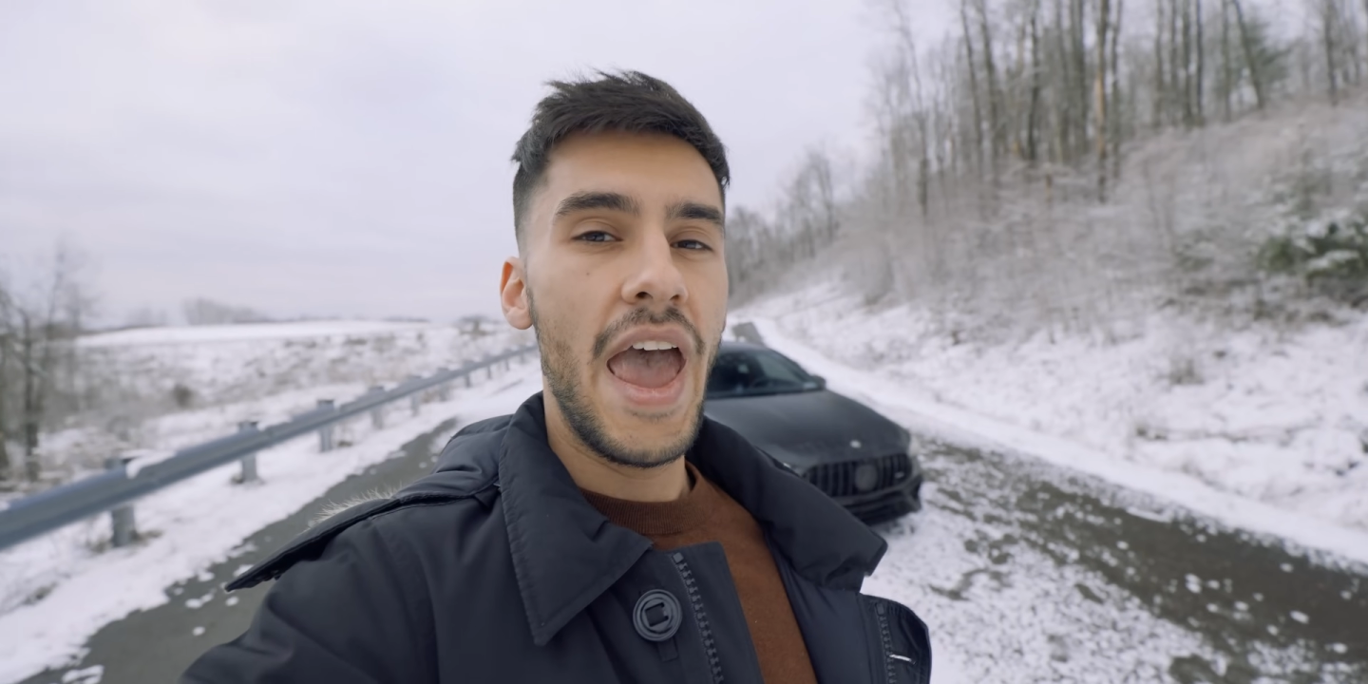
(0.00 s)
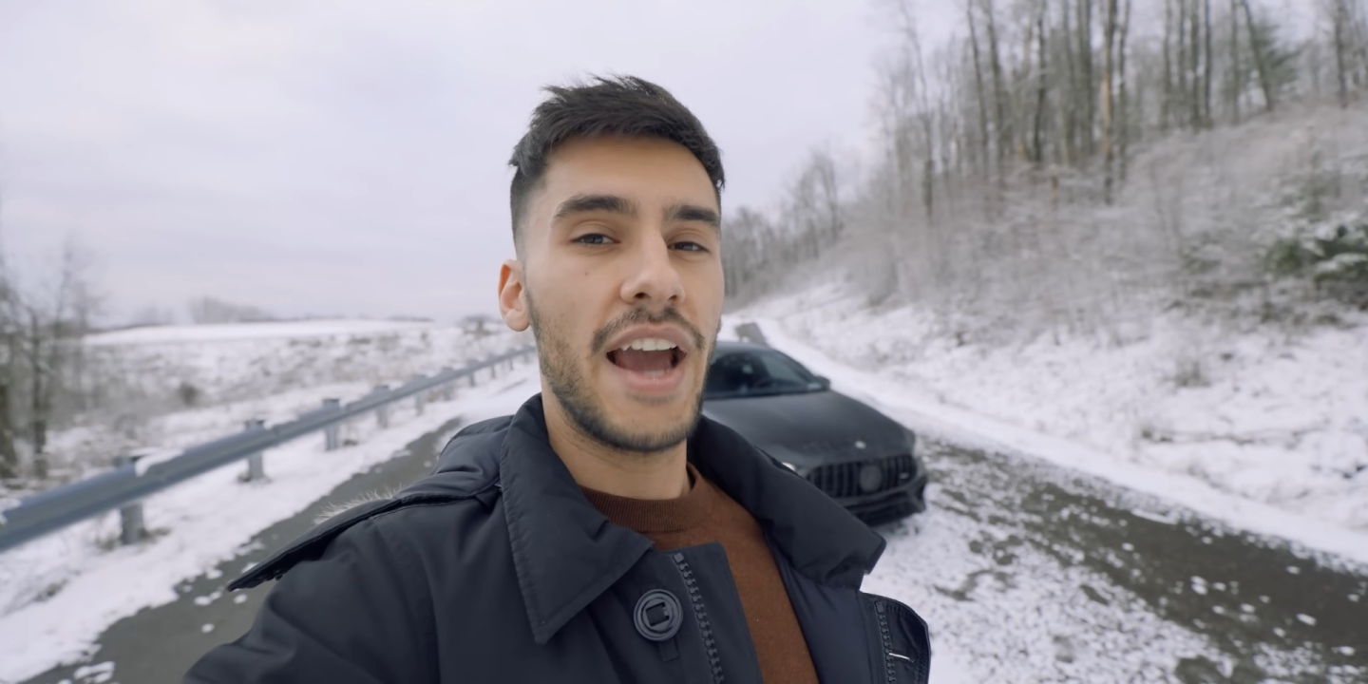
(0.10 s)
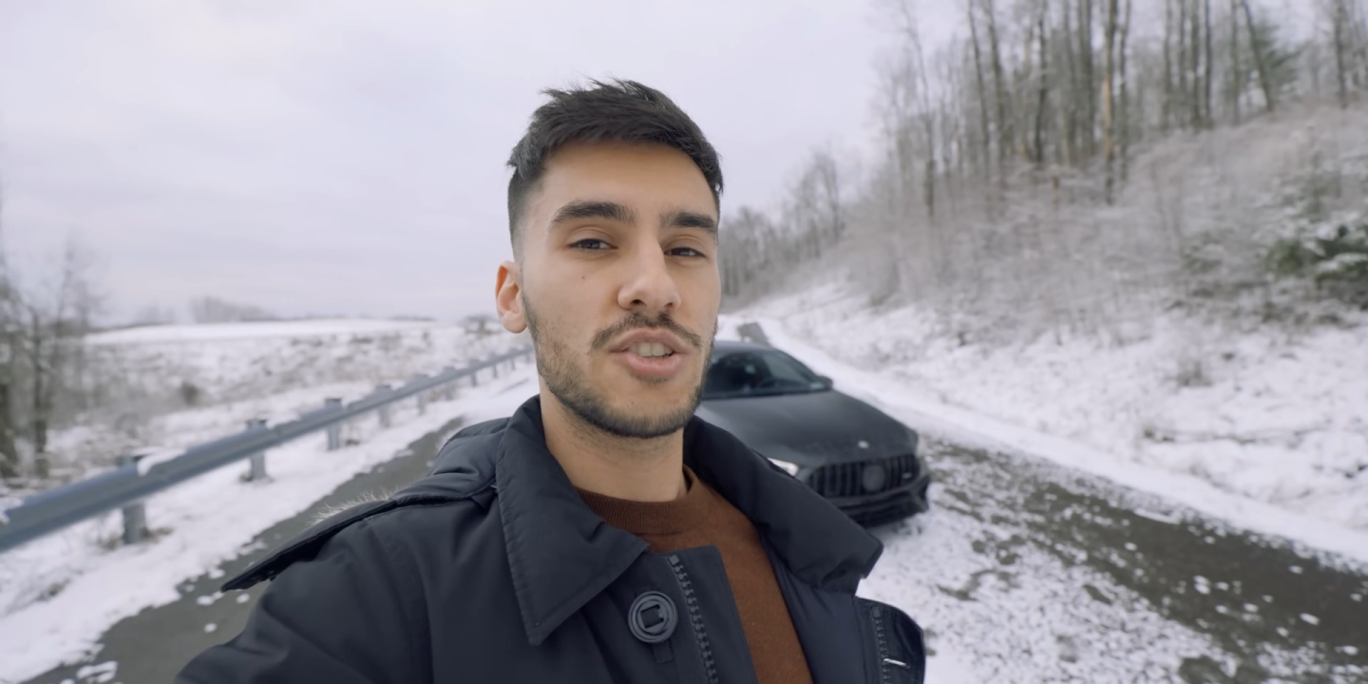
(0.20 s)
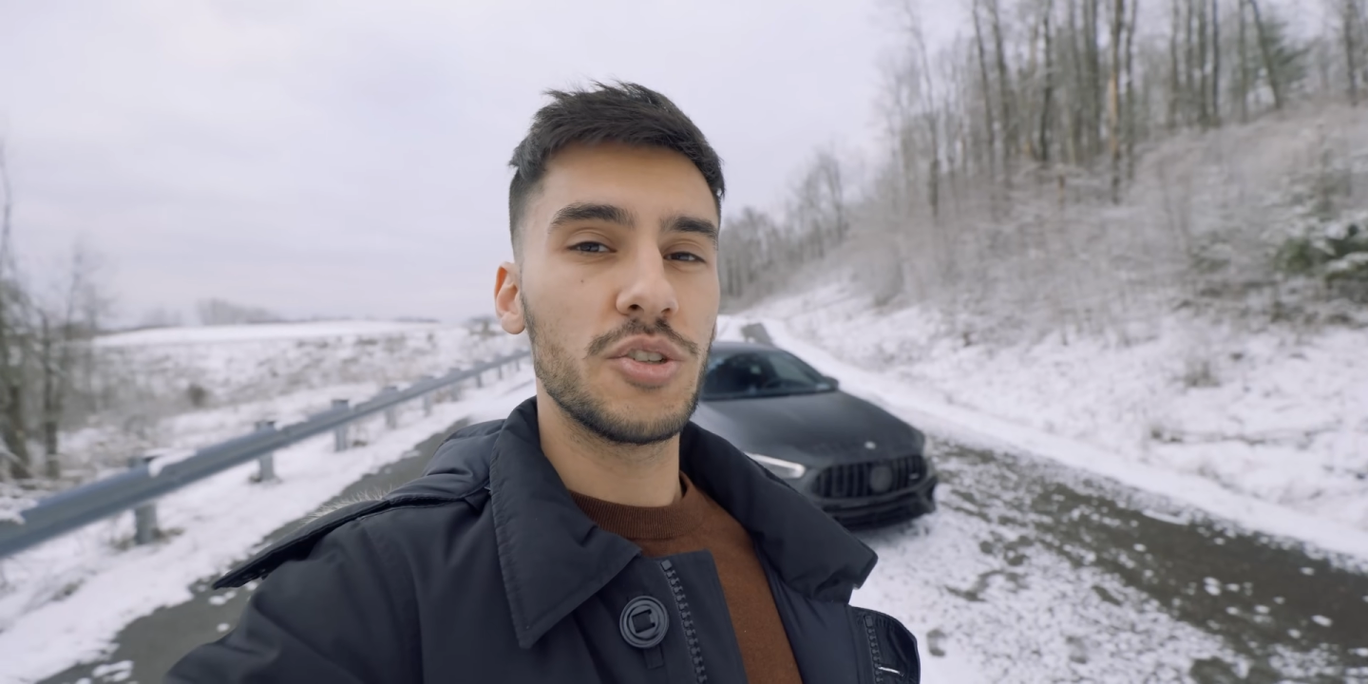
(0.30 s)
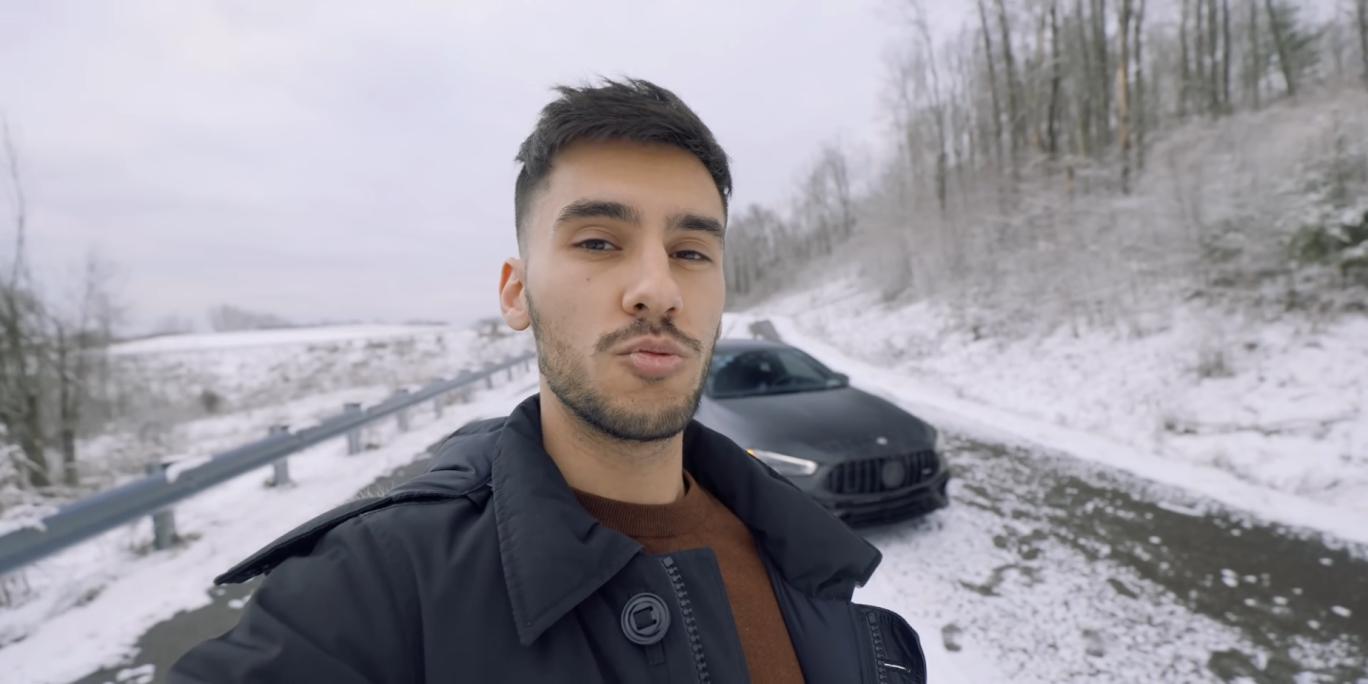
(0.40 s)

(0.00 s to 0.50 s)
actually